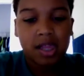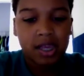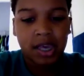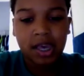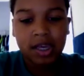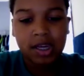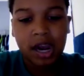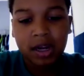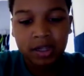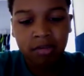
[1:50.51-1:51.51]
And
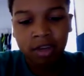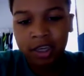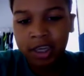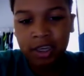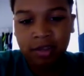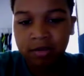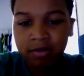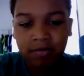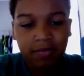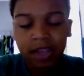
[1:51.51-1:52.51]
I don't think he can
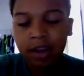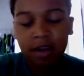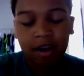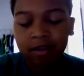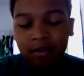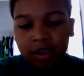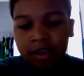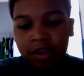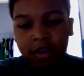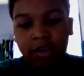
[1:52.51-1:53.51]
do, I think